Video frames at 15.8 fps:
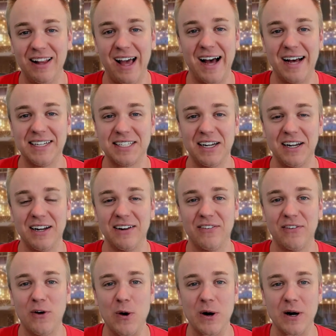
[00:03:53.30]

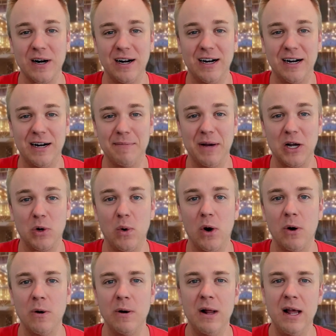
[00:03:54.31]
asking for a
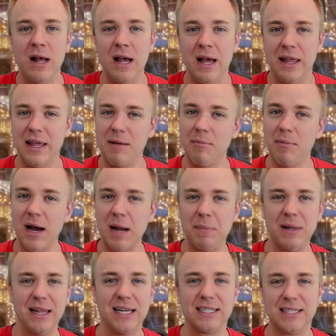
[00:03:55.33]
quote. They might
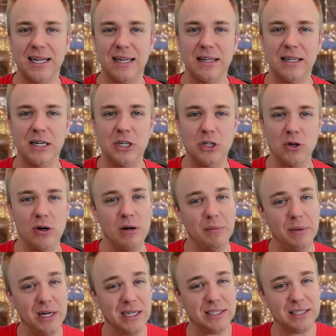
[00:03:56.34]
be less likely to do it
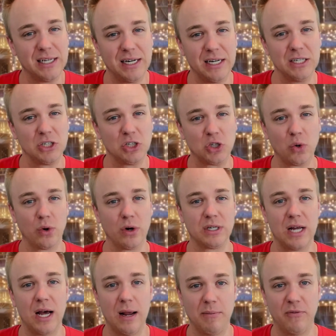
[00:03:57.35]
because it is a shorter
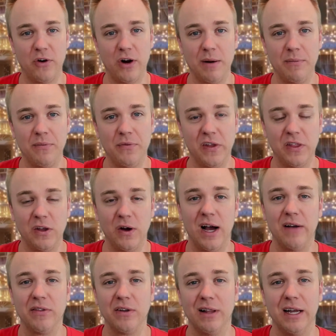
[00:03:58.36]
time frame that they'll
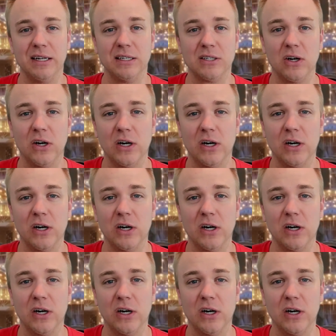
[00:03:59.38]
have their lights